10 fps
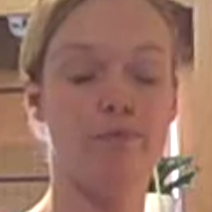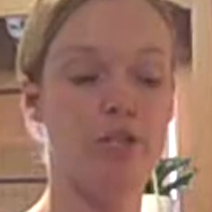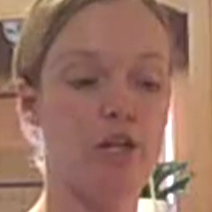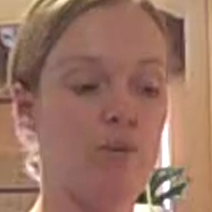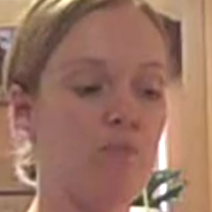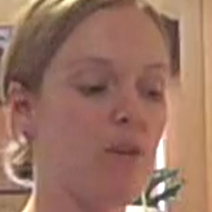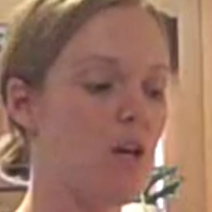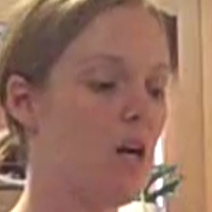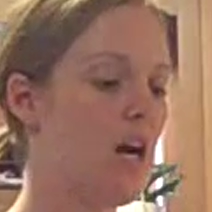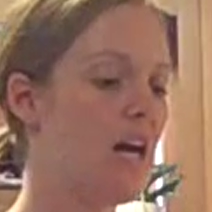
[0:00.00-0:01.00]
So
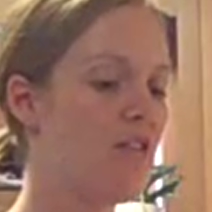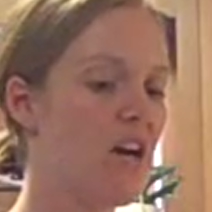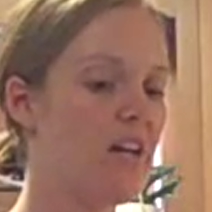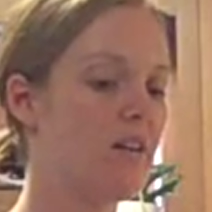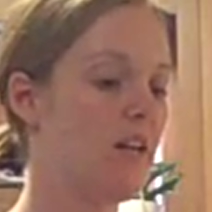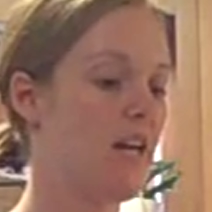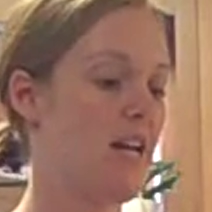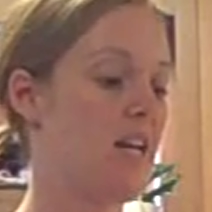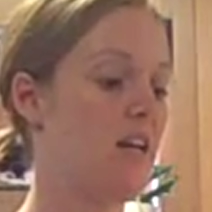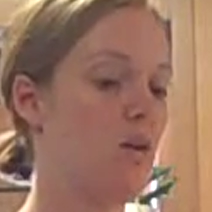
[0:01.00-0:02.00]
I thought,
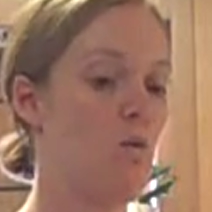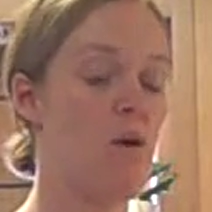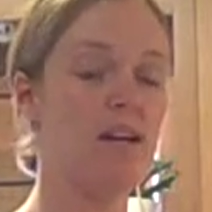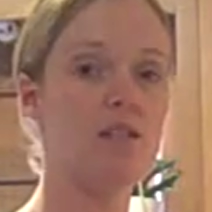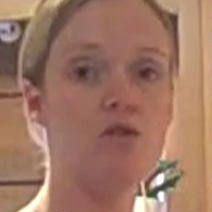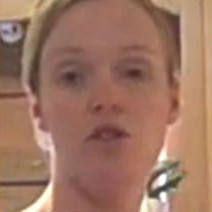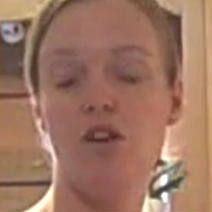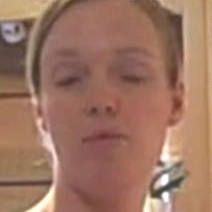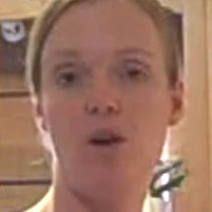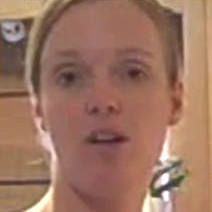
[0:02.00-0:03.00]
hey, why not
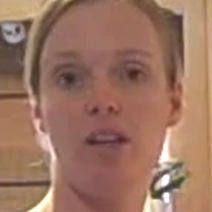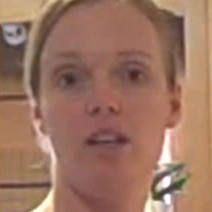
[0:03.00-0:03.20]
try broccoli?